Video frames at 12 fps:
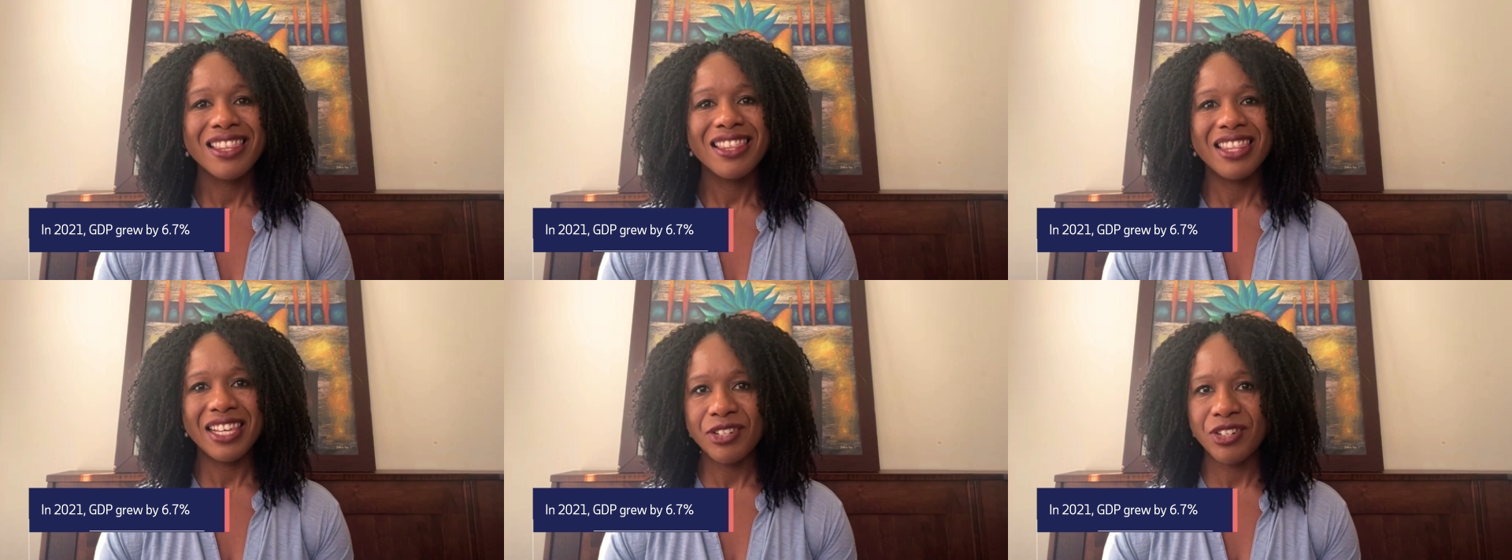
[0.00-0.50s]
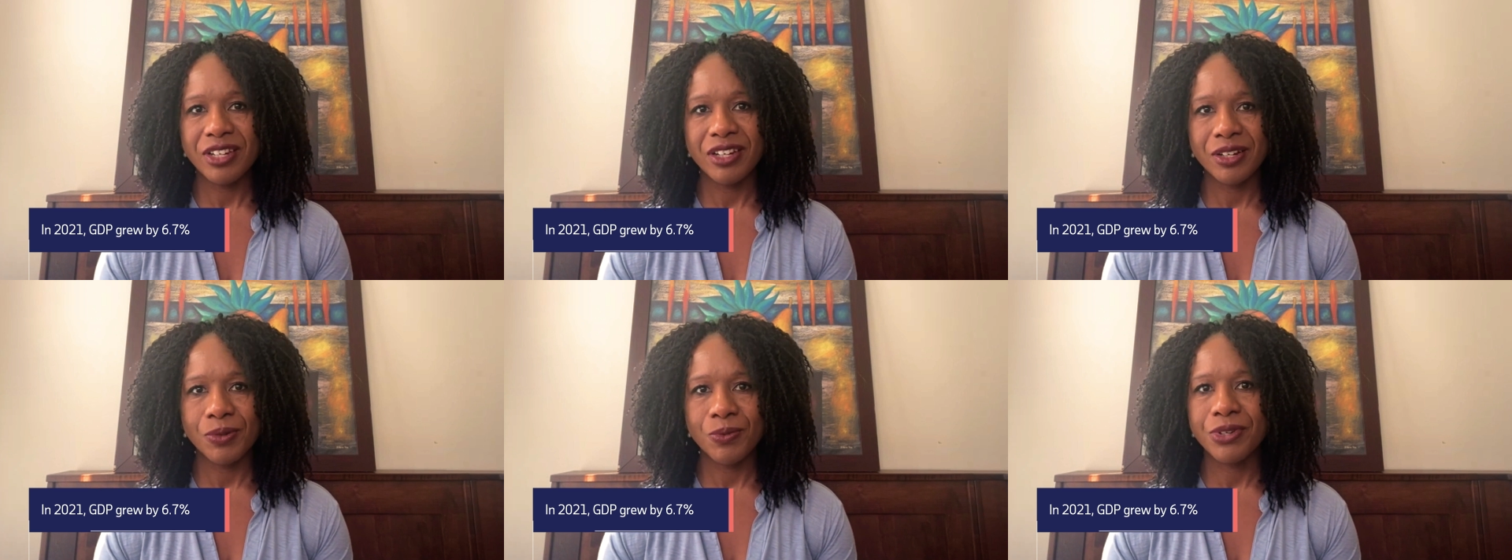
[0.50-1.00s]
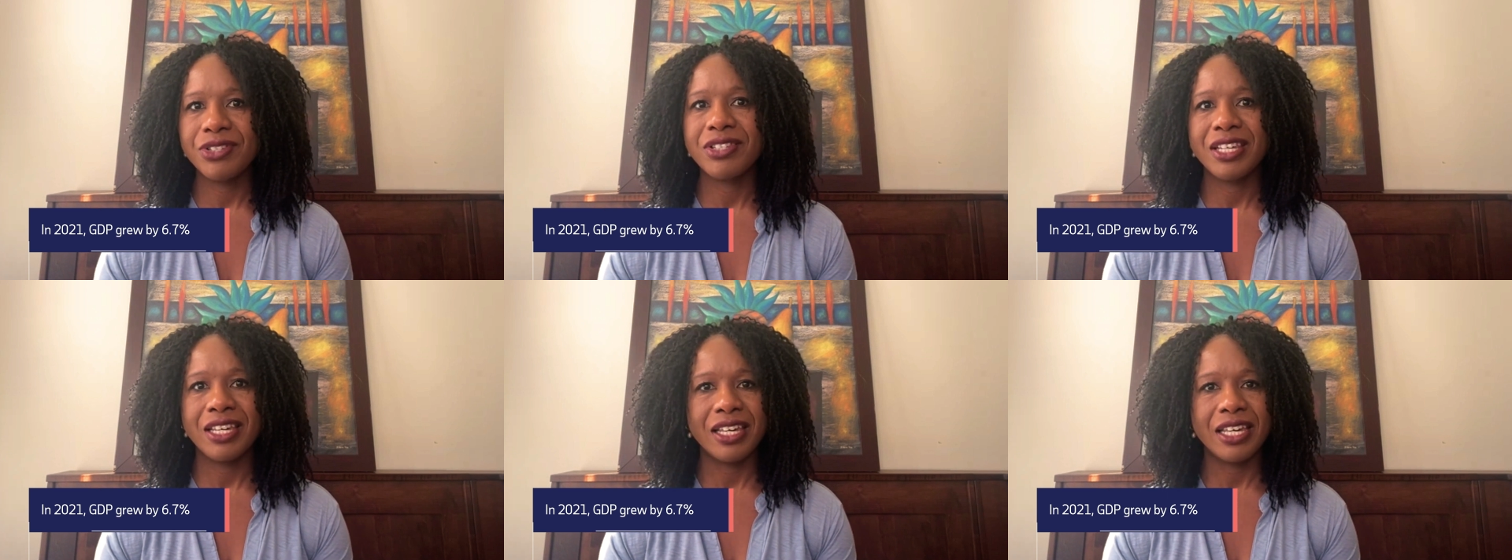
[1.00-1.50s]
This year, we're
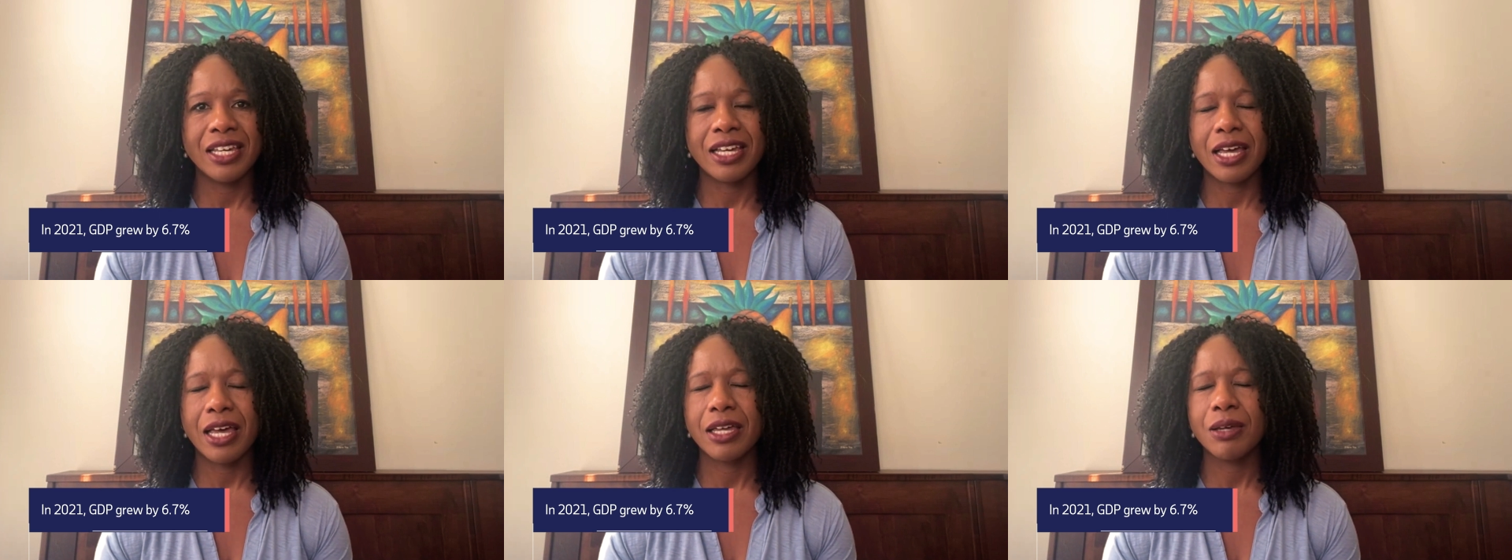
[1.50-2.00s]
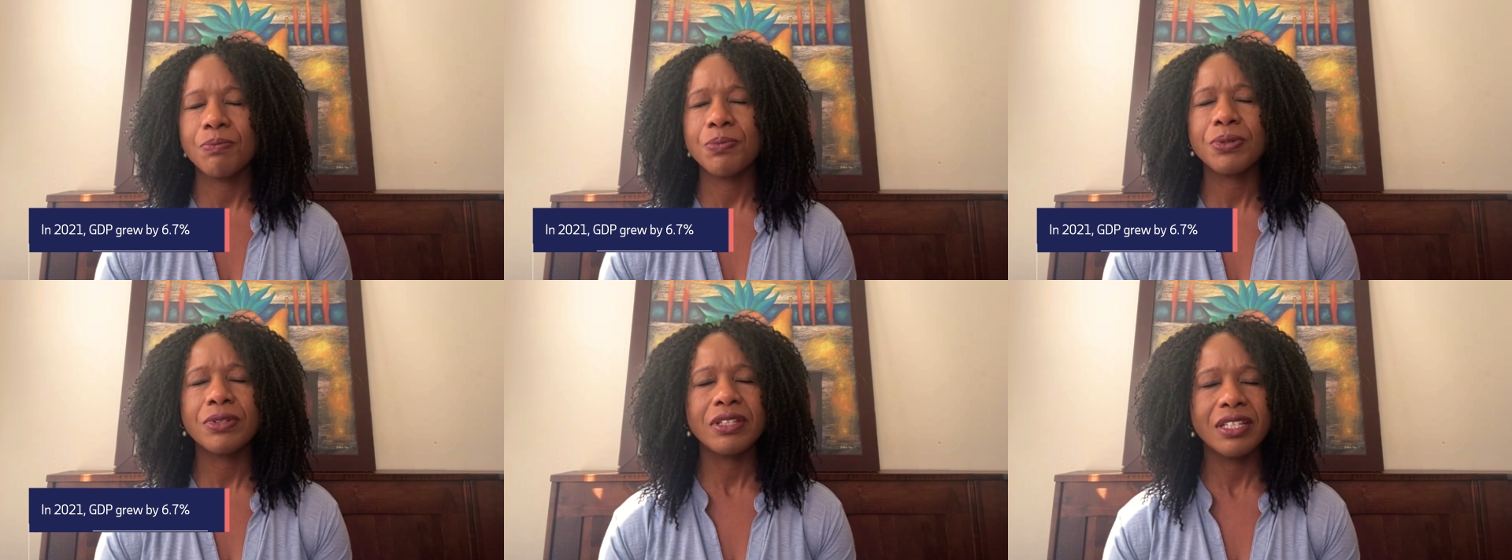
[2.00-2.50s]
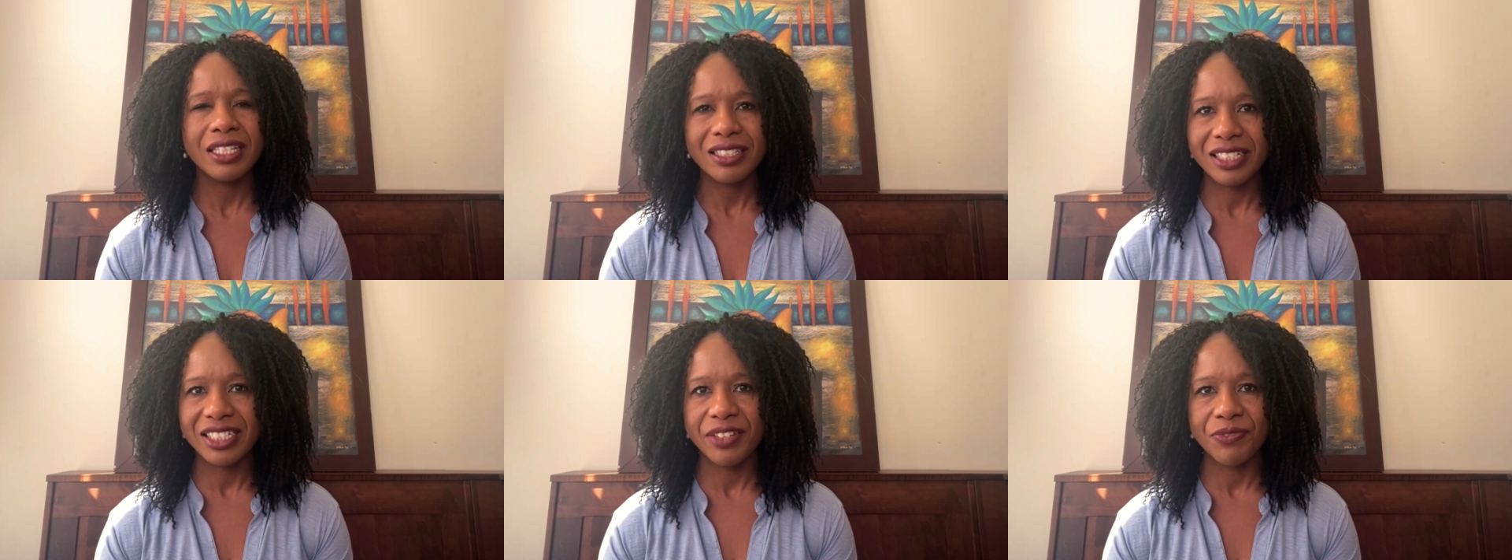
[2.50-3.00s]
seeing a
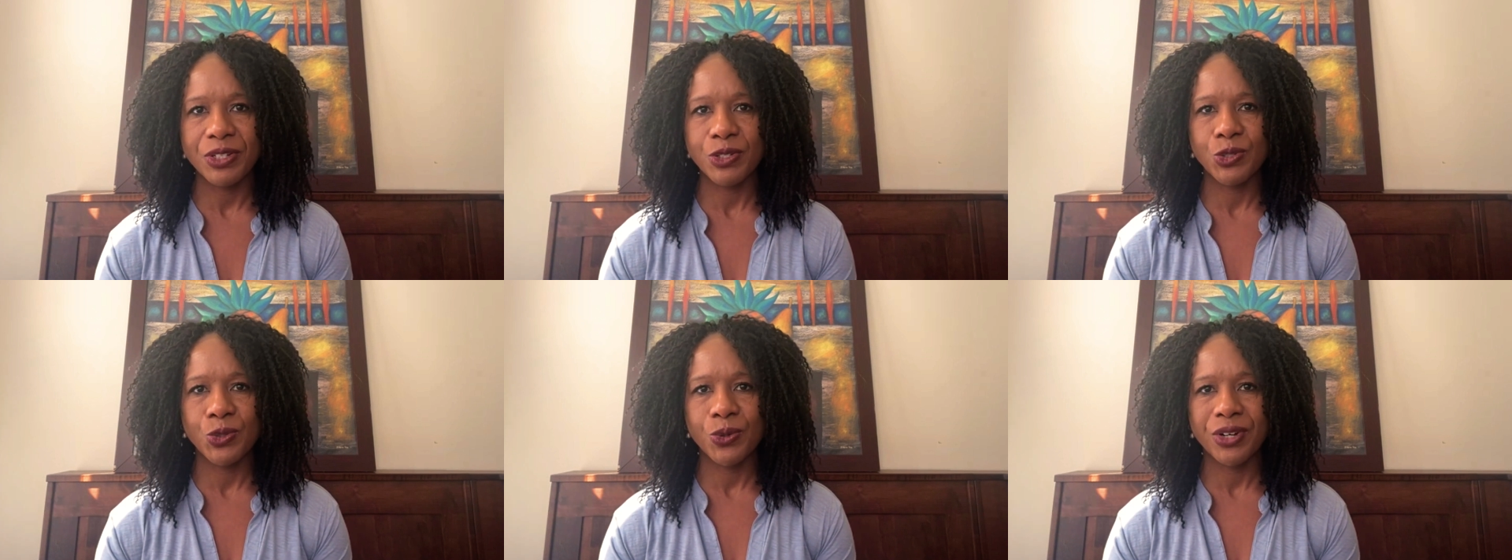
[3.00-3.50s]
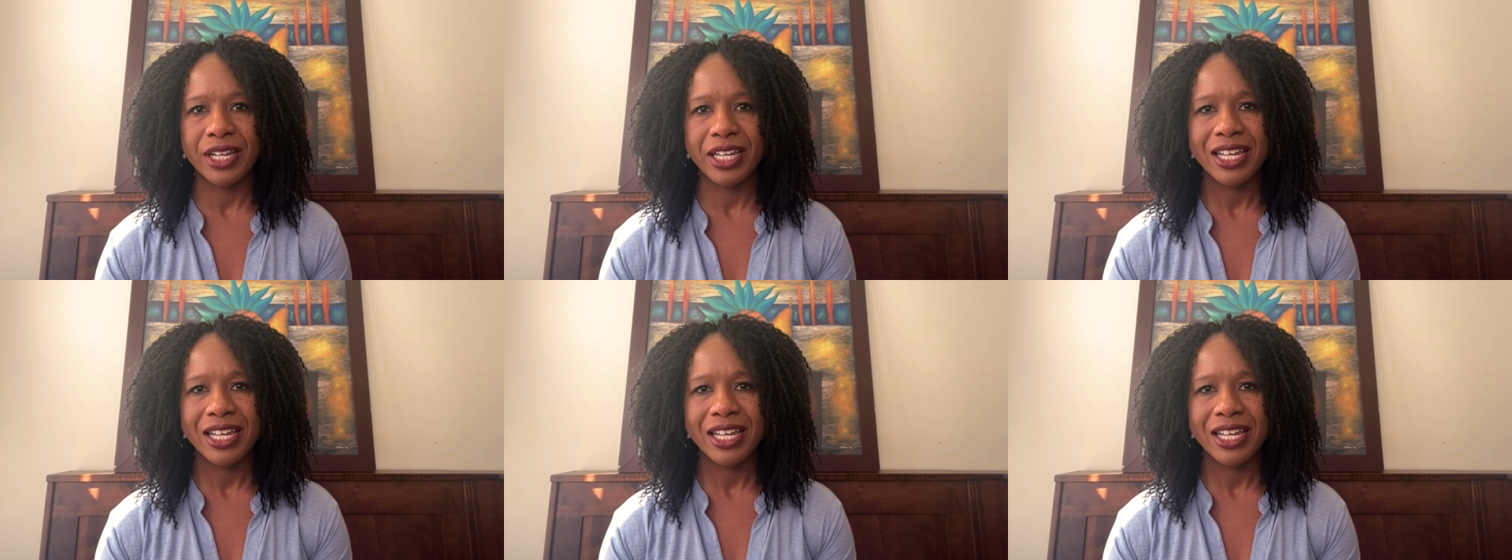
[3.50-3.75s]
completely different story.